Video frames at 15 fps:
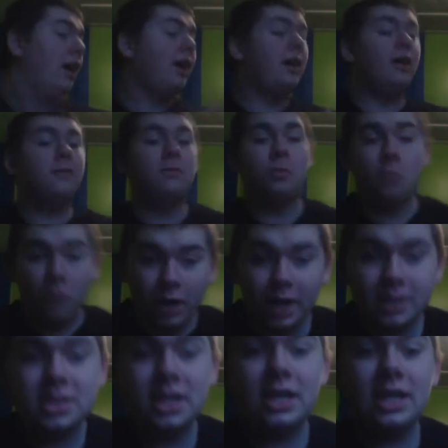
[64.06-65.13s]
of
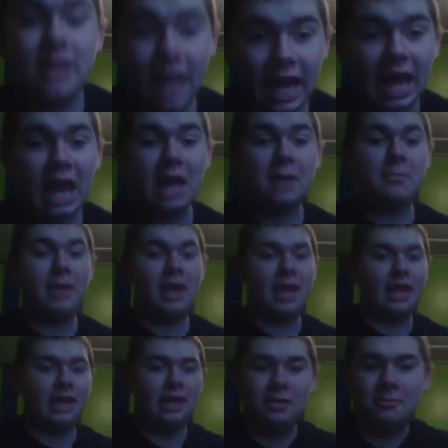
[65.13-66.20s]
watching
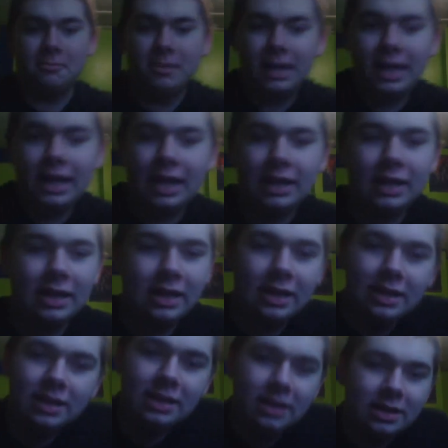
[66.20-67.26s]
anime. Man,
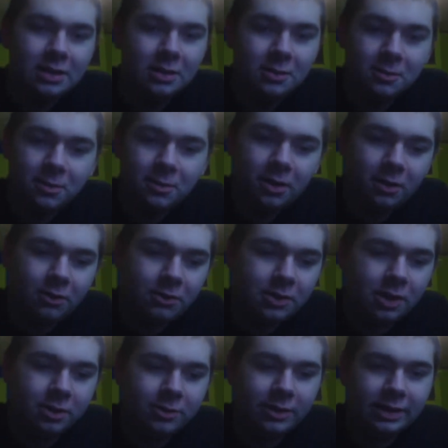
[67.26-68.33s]
what other
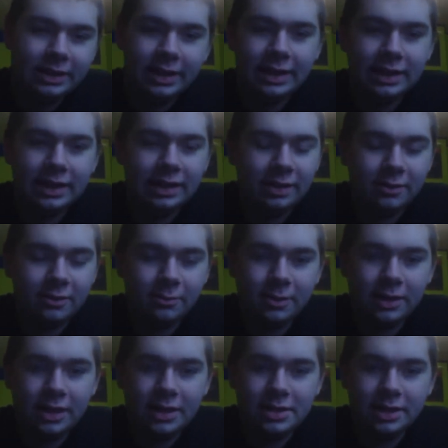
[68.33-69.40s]
stuff do I got I like to
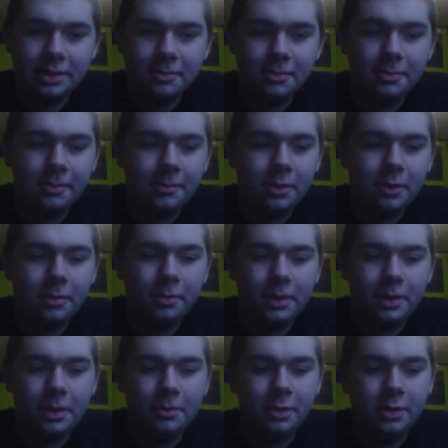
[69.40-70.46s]
watch? Like I'm
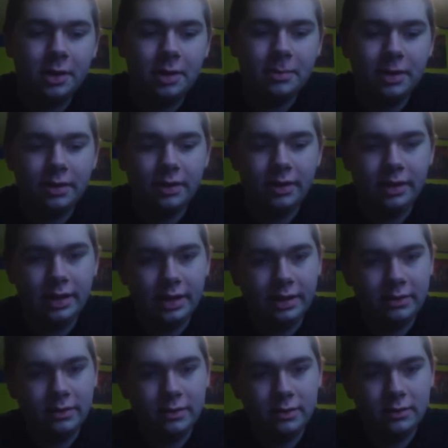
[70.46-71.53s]
kind of looking at my
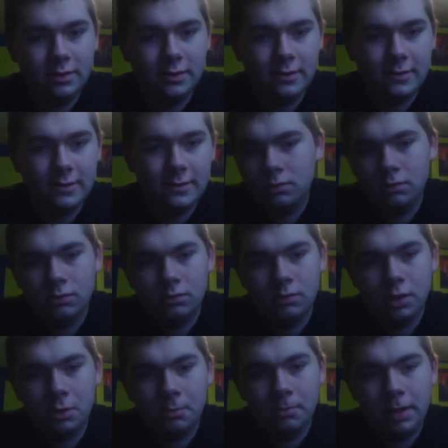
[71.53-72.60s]
list.
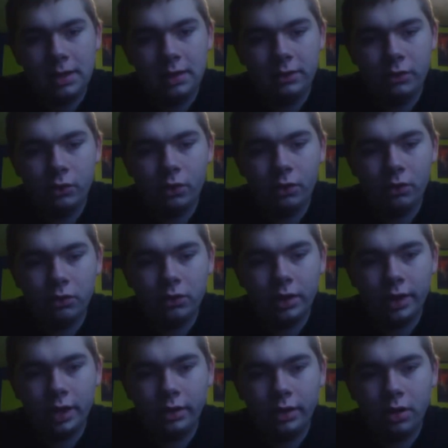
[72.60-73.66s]
Oh, Painting Star
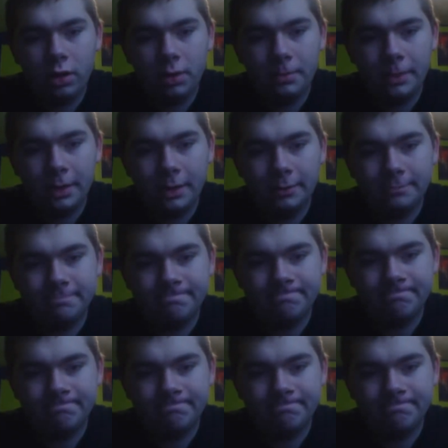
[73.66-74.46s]
Stalking in Garterbelt.